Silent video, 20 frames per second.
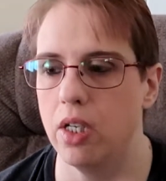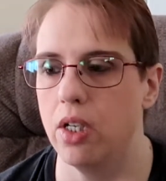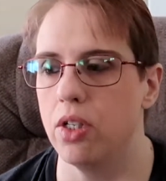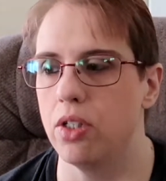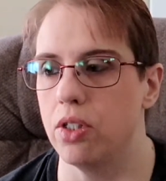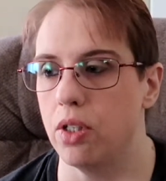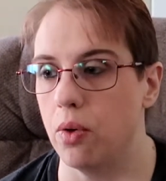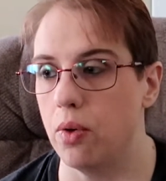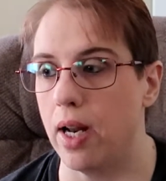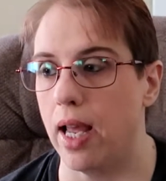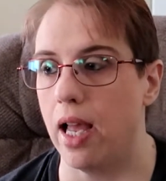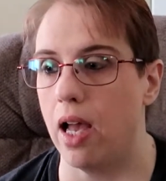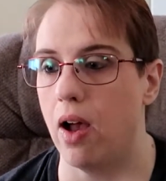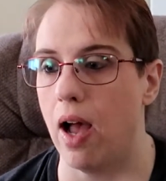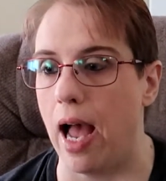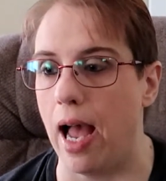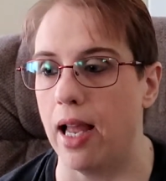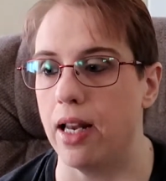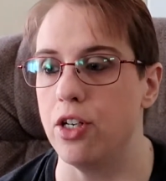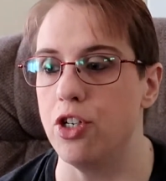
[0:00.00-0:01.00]
So now
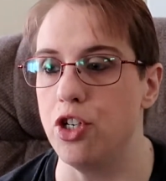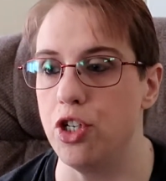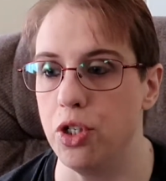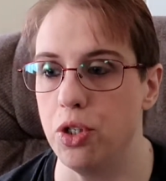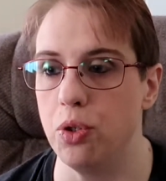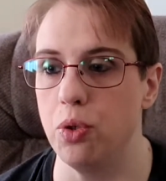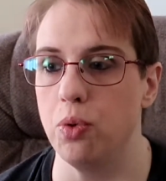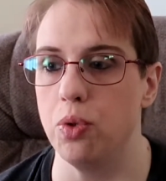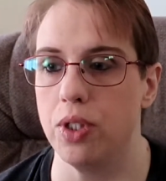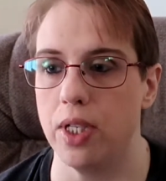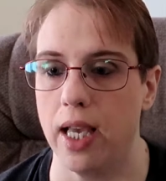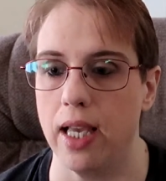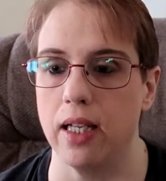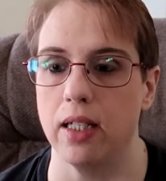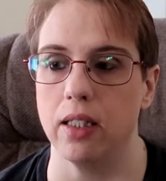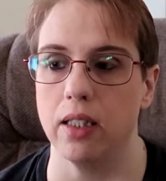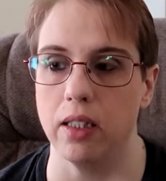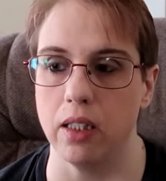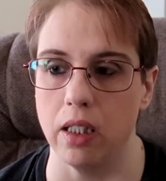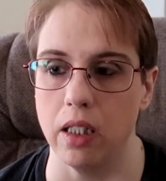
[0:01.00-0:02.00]
I do take
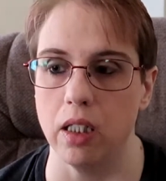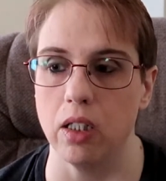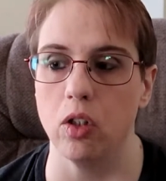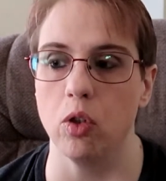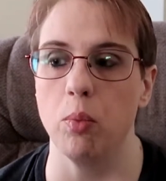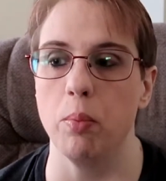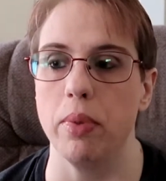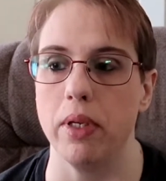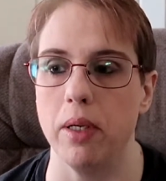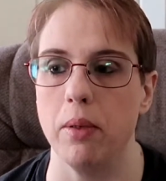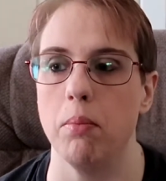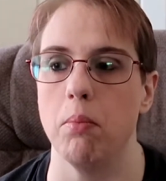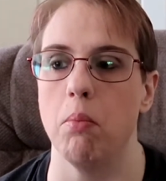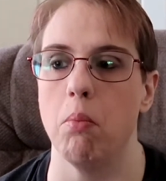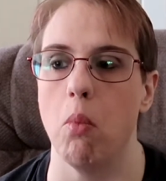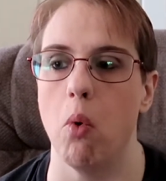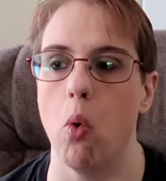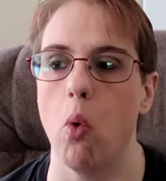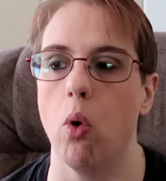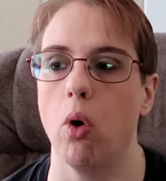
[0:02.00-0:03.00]
a little bit
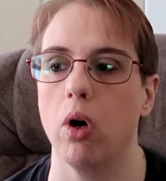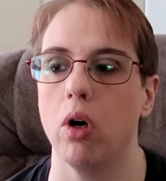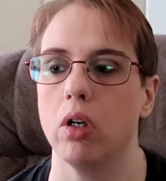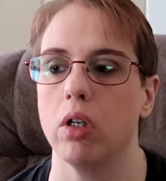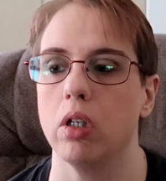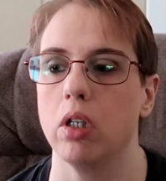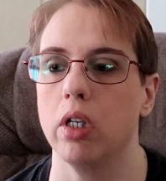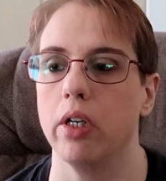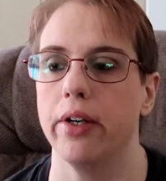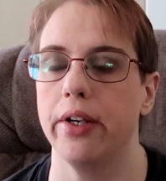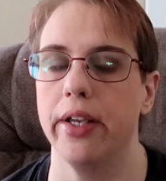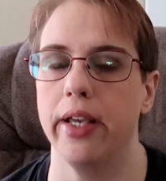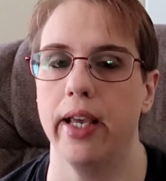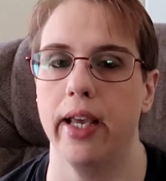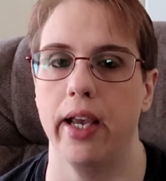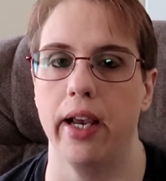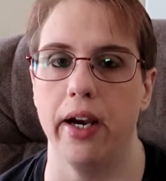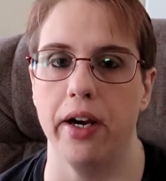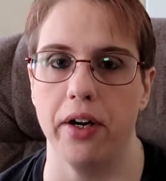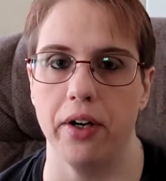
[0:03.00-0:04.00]
more
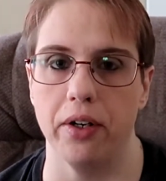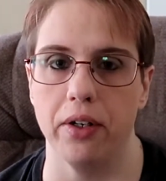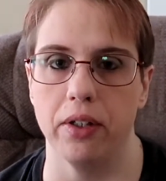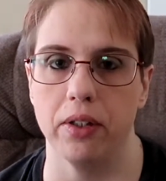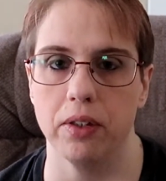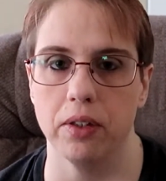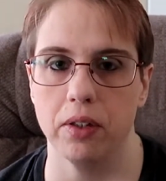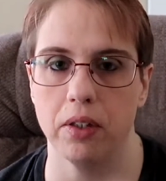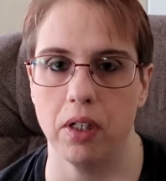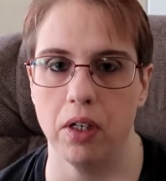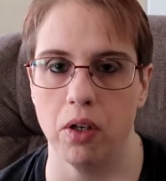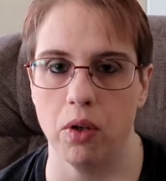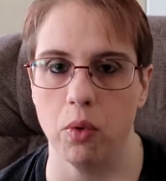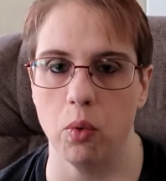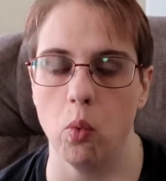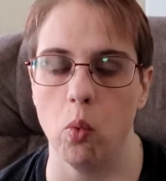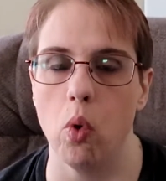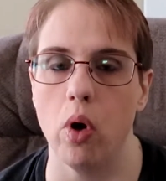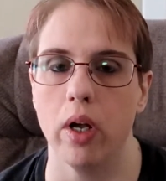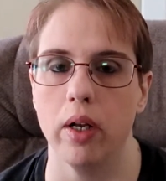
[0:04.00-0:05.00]
care
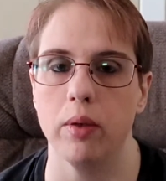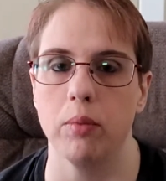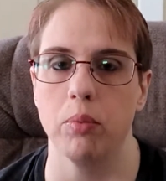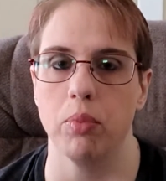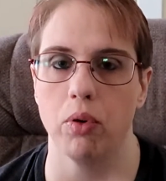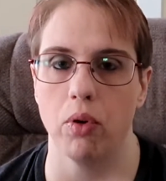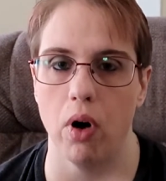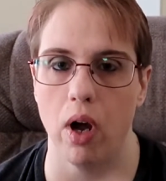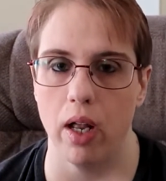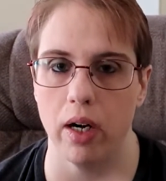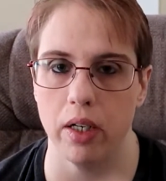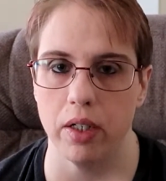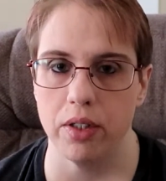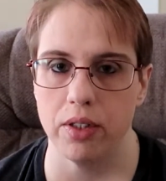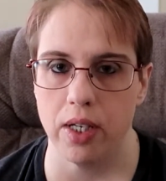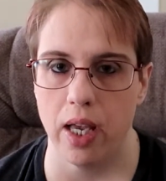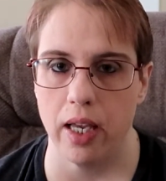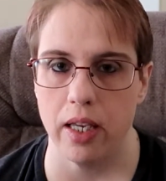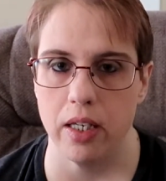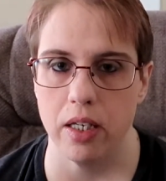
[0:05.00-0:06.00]
on what
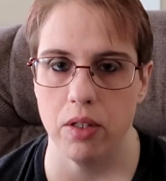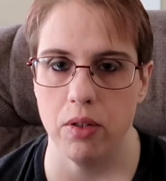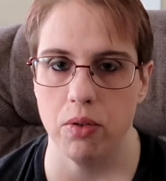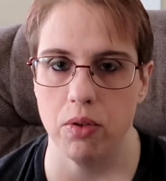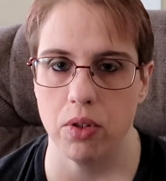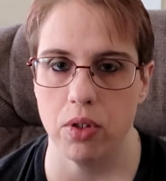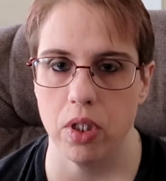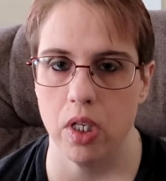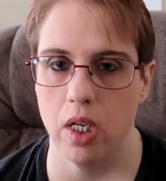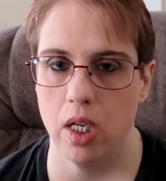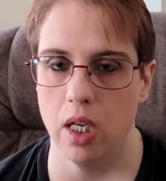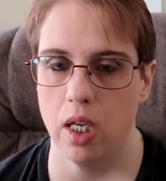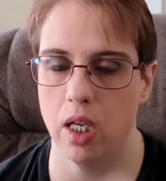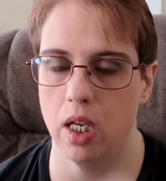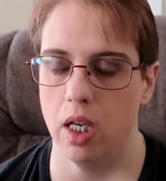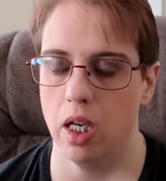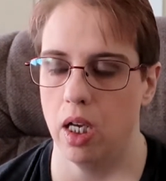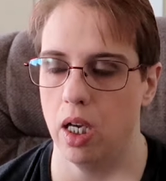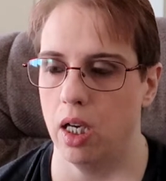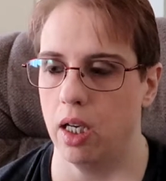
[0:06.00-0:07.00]
products I use.
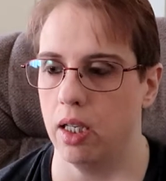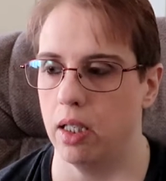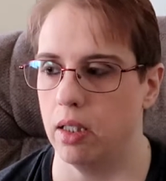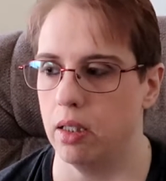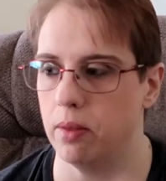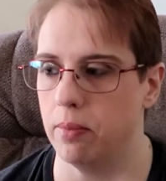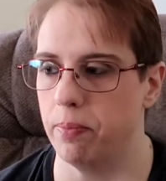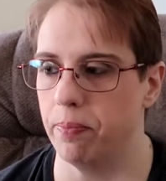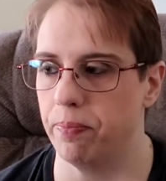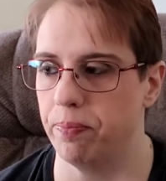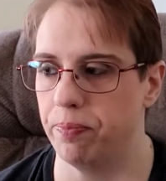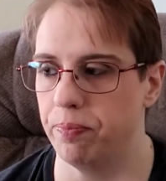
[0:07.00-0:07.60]
I